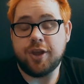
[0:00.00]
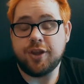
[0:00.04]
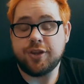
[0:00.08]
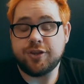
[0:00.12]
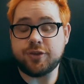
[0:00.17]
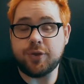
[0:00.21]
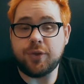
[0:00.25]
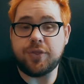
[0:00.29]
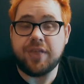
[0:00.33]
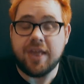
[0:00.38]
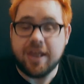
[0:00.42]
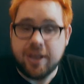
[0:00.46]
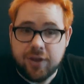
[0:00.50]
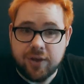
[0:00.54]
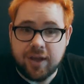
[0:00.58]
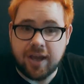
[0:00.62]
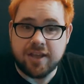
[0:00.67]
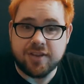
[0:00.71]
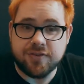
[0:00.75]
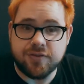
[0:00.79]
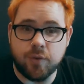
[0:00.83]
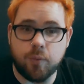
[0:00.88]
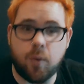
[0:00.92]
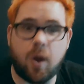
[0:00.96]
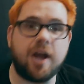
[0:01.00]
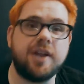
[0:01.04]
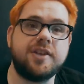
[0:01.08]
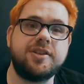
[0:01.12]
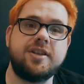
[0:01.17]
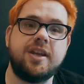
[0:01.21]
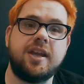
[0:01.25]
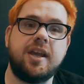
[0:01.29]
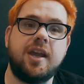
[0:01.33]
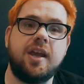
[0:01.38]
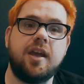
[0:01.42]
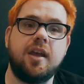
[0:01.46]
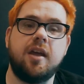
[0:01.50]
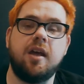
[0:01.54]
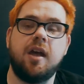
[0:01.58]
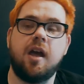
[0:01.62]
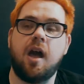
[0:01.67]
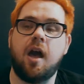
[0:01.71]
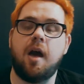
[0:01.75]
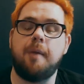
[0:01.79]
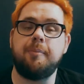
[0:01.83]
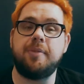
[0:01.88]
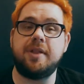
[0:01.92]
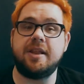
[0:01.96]
So thank you guys for watching.
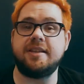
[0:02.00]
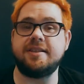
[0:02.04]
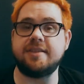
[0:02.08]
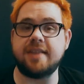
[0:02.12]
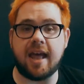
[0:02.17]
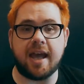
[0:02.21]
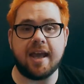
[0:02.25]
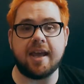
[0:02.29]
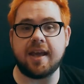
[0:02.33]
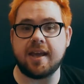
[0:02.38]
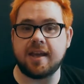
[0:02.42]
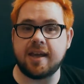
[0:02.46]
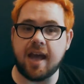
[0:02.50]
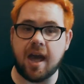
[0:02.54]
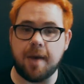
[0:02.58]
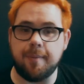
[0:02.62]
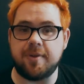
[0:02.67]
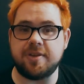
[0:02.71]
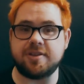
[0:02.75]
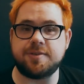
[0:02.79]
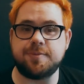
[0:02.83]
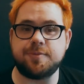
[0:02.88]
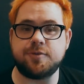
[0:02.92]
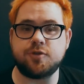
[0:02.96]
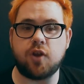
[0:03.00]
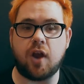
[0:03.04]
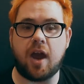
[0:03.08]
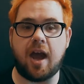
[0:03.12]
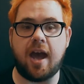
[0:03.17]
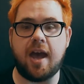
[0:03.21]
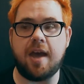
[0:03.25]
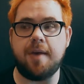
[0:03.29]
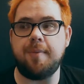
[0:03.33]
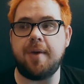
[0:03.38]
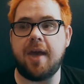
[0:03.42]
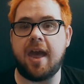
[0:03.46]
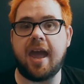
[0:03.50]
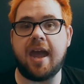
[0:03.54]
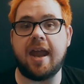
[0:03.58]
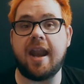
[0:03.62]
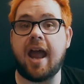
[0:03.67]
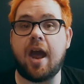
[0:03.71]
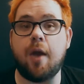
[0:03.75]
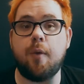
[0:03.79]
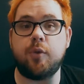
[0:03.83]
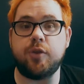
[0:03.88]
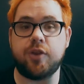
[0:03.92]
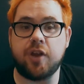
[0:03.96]
Please like, comment, subscribe, and
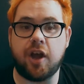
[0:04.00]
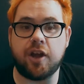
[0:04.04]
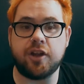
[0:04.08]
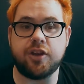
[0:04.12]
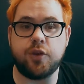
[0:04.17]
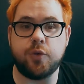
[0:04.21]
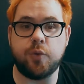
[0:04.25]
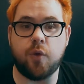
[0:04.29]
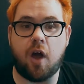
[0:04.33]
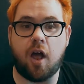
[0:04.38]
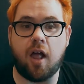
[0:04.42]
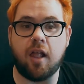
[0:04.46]
I will talk to you